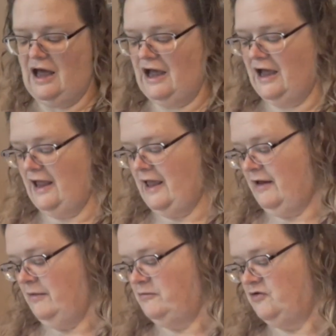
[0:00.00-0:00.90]
I
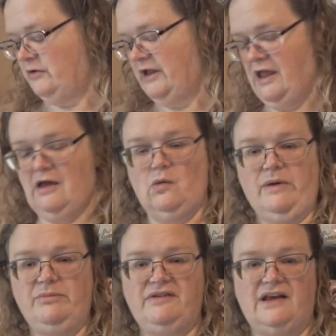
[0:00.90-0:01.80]
am doing a
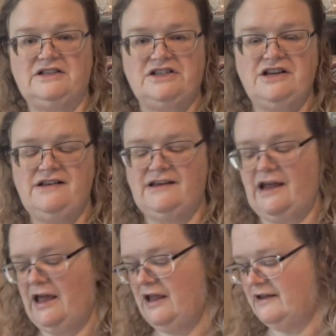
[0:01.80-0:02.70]
WIP session
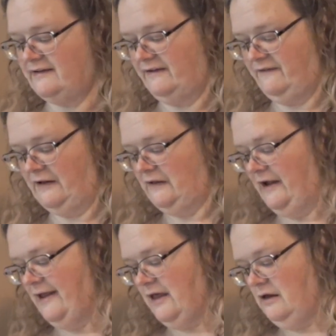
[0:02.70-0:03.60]
today because I feel
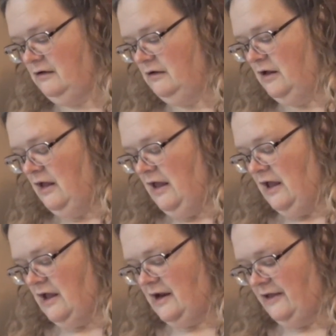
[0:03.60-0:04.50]
like it,
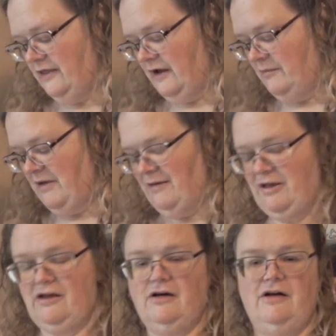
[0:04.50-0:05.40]
and I thought
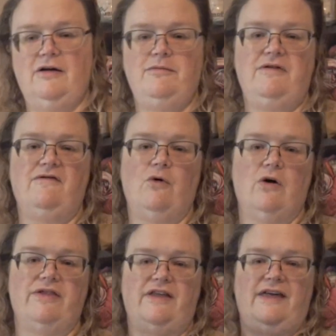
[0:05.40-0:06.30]
maybe
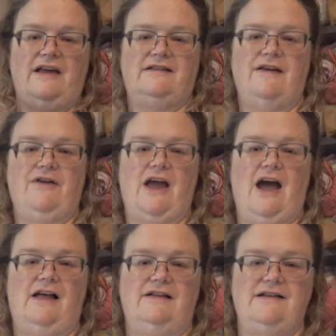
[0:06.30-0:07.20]
before the Thanksgiving
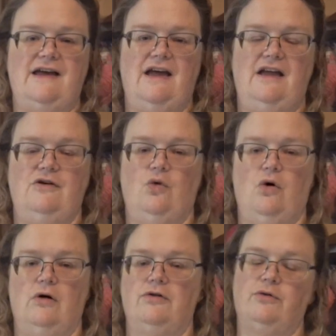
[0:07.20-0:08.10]
holiday
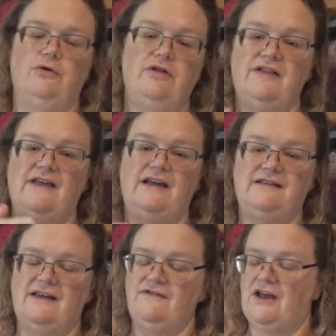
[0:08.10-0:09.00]
or through the
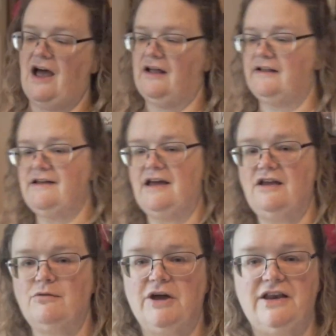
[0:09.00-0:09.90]
Thanksgiving holiday,
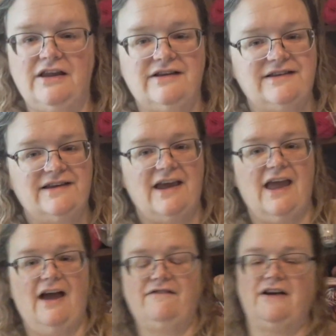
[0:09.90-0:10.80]
you might need to take
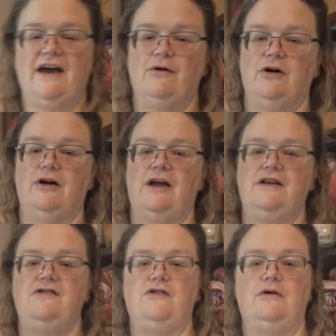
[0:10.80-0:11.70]
half an hour
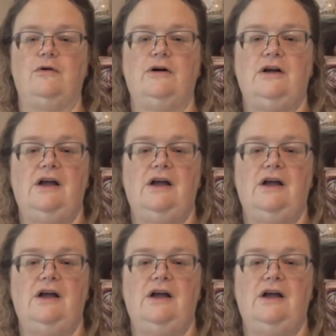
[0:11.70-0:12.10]
and do